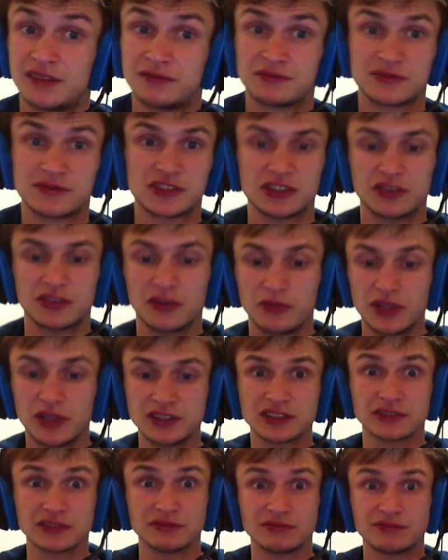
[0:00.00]
Sony
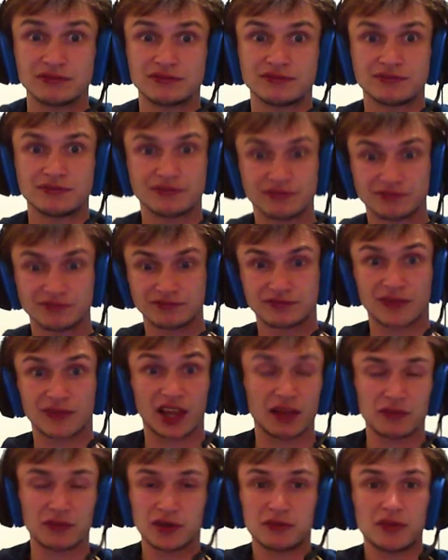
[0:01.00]
wasn't.
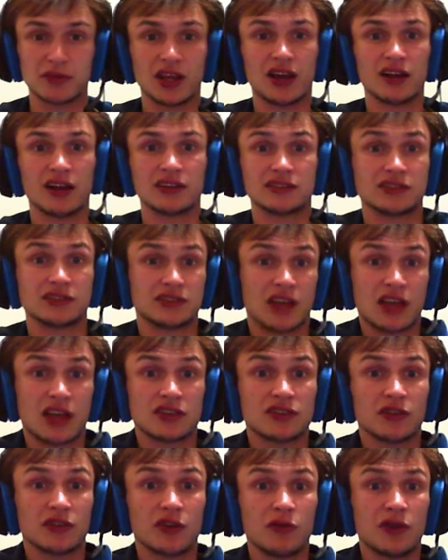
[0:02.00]
I'm going to be honest.
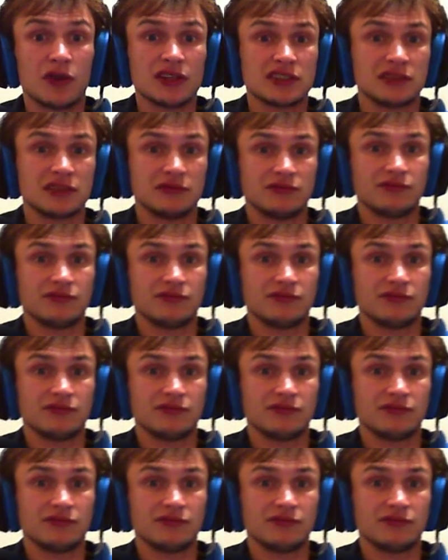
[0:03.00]
Sony wasn't.